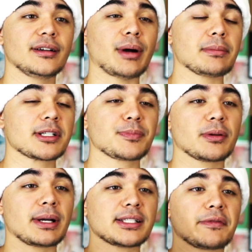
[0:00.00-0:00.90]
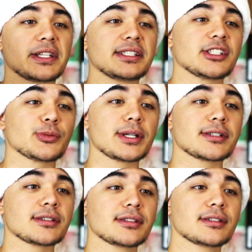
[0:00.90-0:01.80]
But I'm just putting myself in these
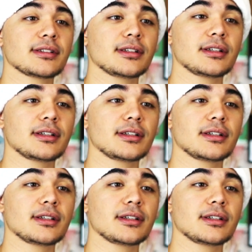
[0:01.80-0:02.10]
situations.